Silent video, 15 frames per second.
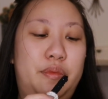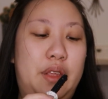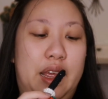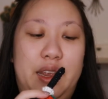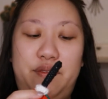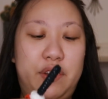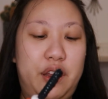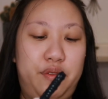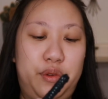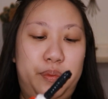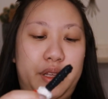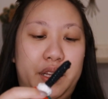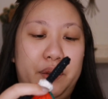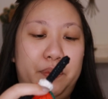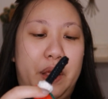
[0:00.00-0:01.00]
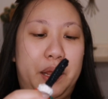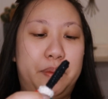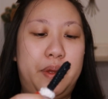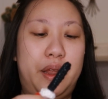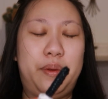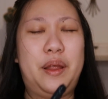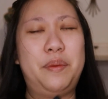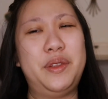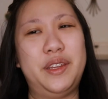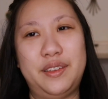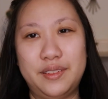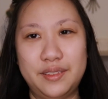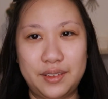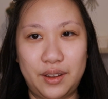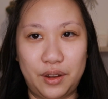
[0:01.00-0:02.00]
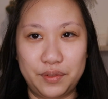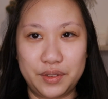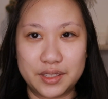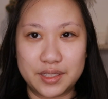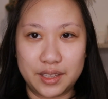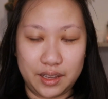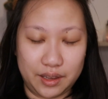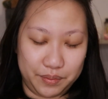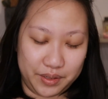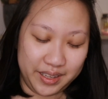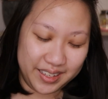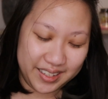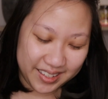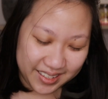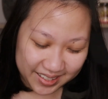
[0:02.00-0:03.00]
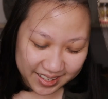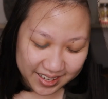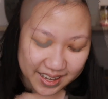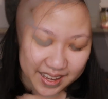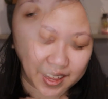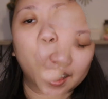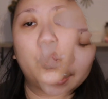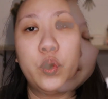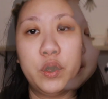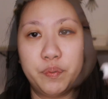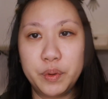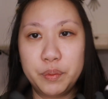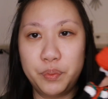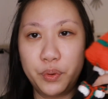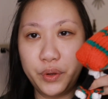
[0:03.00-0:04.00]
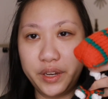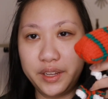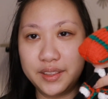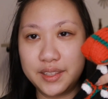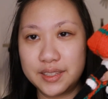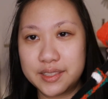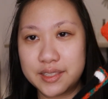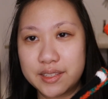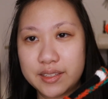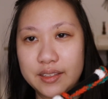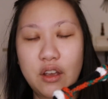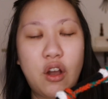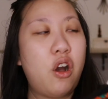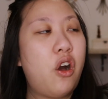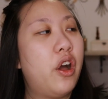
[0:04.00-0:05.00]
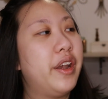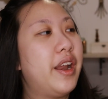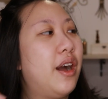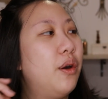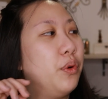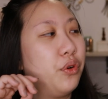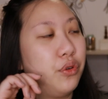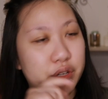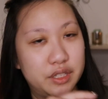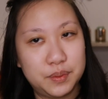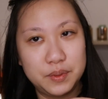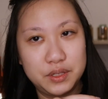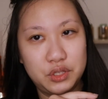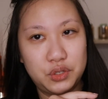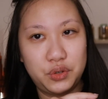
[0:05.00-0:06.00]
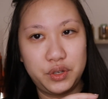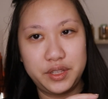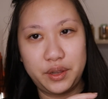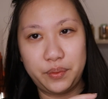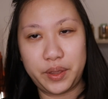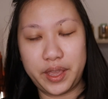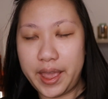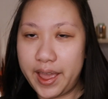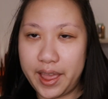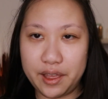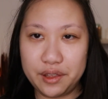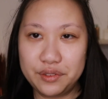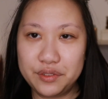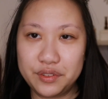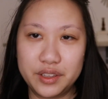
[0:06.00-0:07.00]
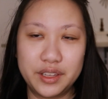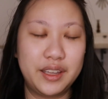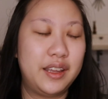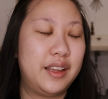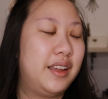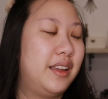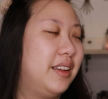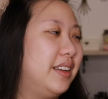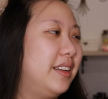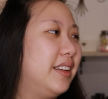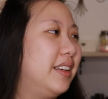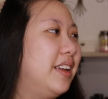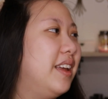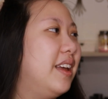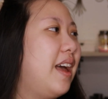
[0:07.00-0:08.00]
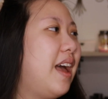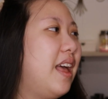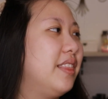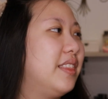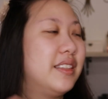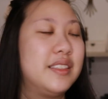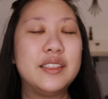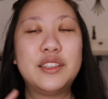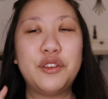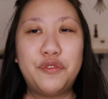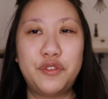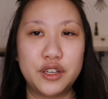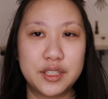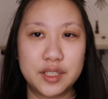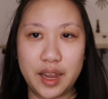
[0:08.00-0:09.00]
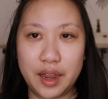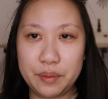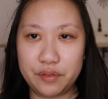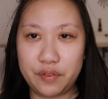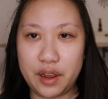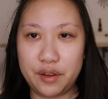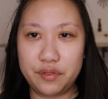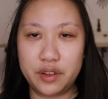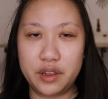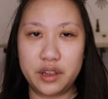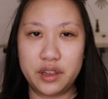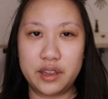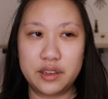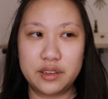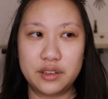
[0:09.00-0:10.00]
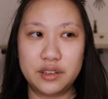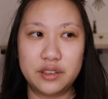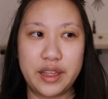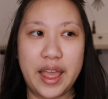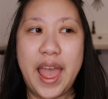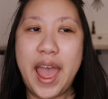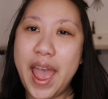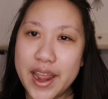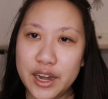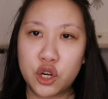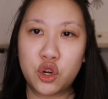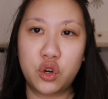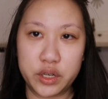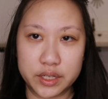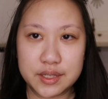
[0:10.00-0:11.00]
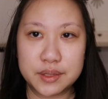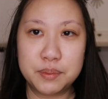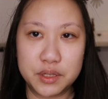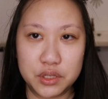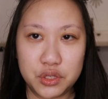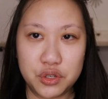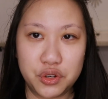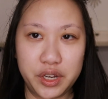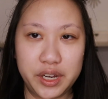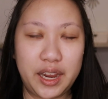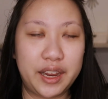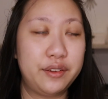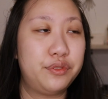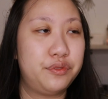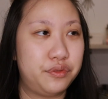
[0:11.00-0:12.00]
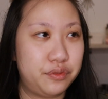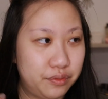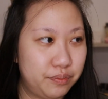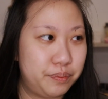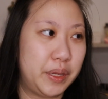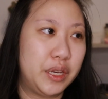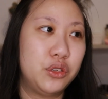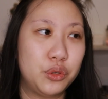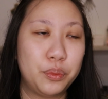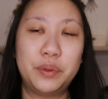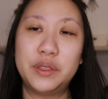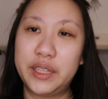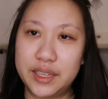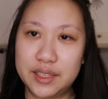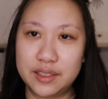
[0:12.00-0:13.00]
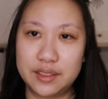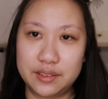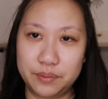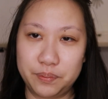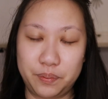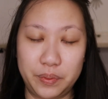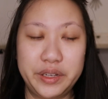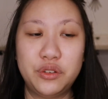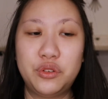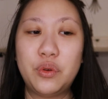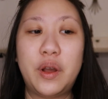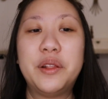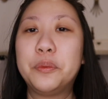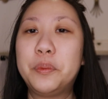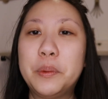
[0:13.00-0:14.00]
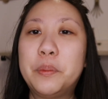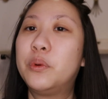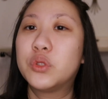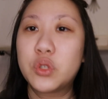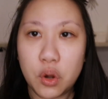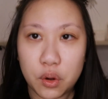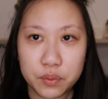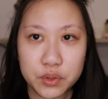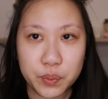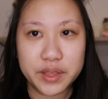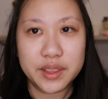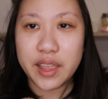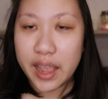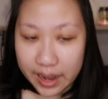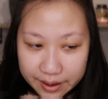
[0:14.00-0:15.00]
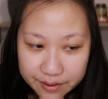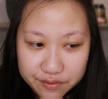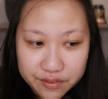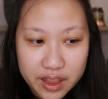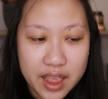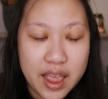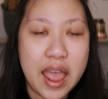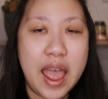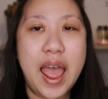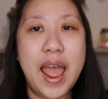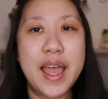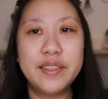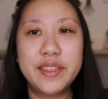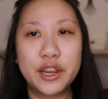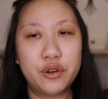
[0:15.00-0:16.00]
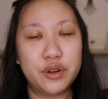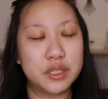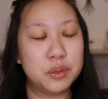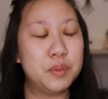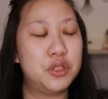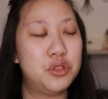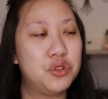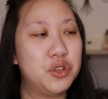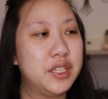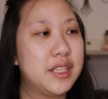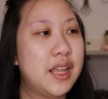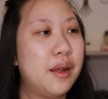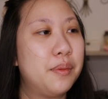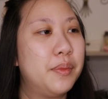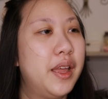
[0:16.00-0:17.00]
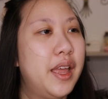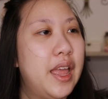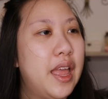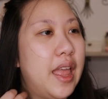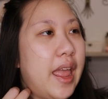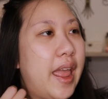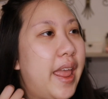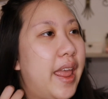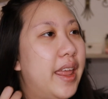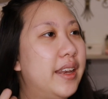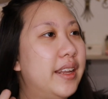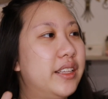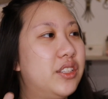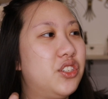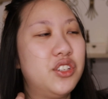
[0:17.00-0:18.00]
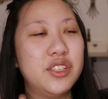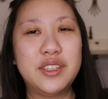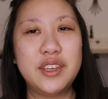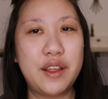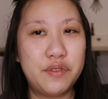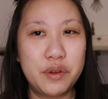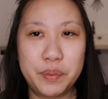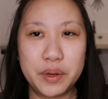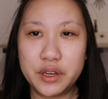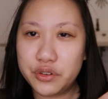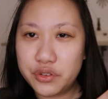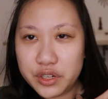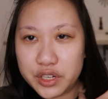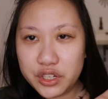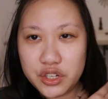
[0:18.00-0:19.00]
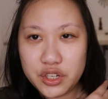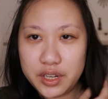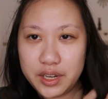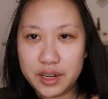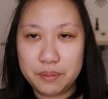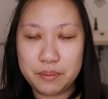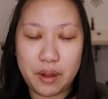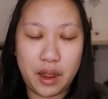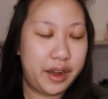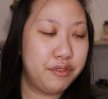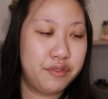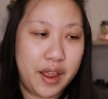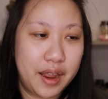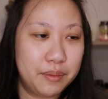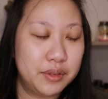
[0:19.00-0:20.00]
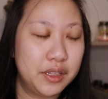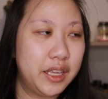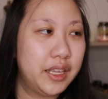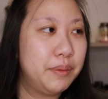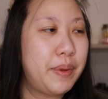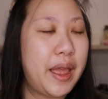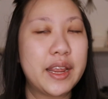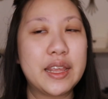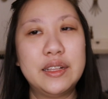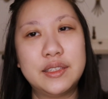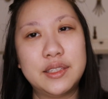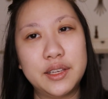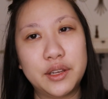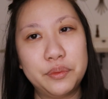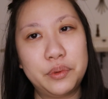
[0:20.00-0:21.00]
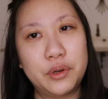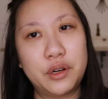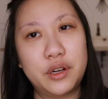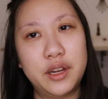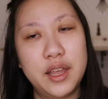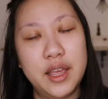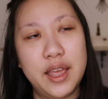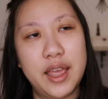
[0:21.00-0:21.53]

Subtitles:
I've never played a bagpipe. I mean, obviously, we've been putting this on our Christmas tree that we have. This is the first time I've ever had a Christmas tree. I've been to other people's homes, but they've had their Christmas trees up. And it's just never been a tradition in my family back in Singapore.